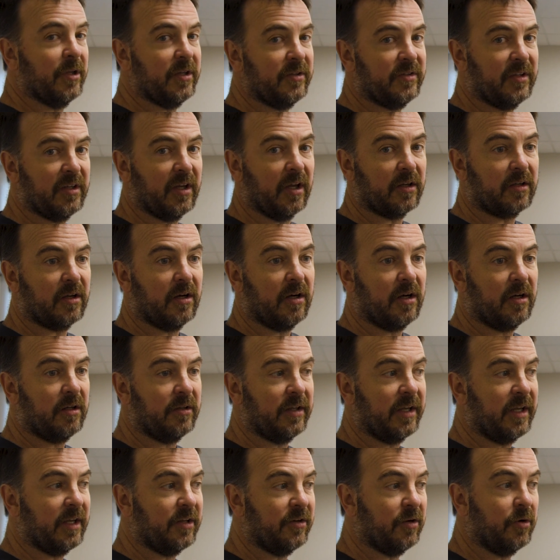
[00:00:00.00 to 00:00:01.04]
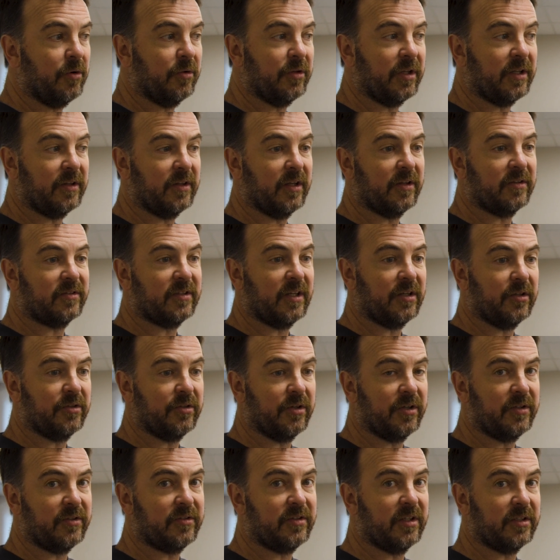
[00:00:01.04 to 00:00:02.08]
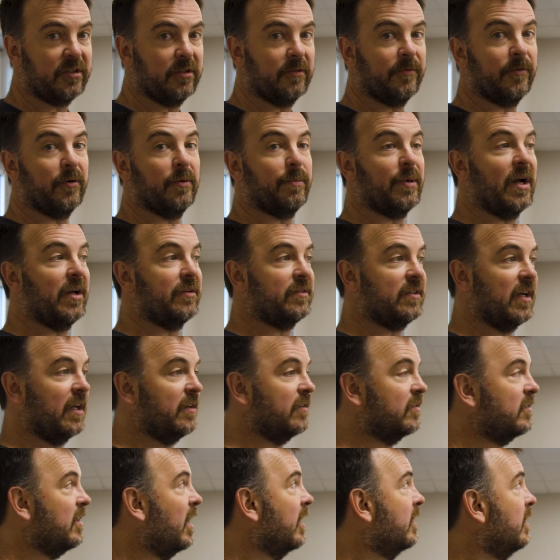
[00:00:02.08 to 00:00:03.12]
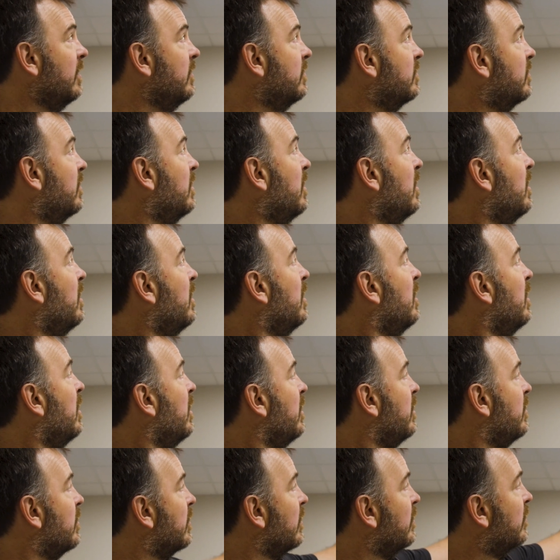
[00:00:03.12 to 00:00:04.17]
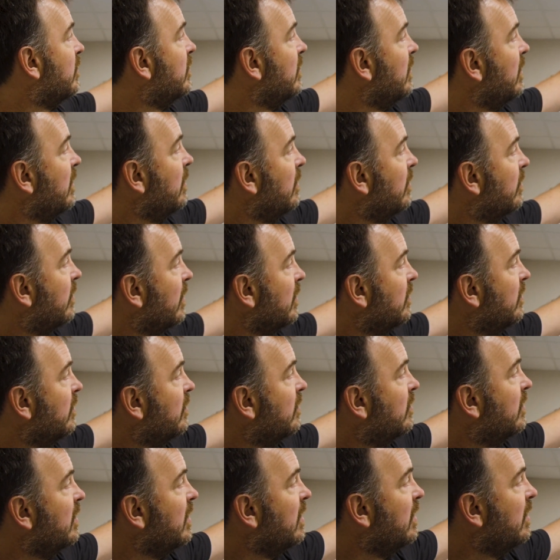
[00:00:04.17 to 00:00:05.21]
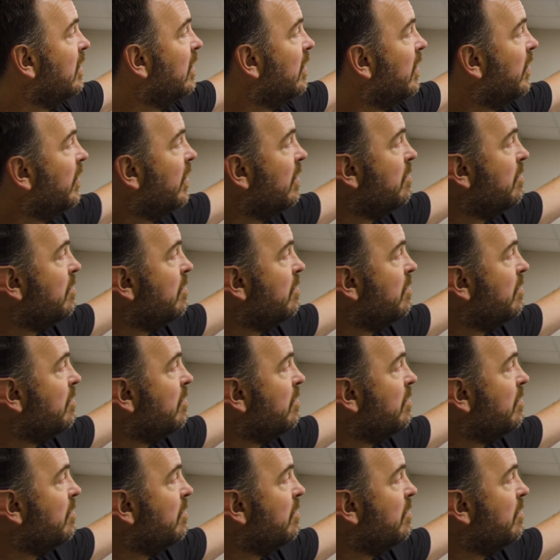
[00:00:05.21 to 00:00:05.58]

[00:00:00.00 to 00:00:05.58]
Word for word: placing a call and holding the solenoid signal for about 10 seconds. You can see this is the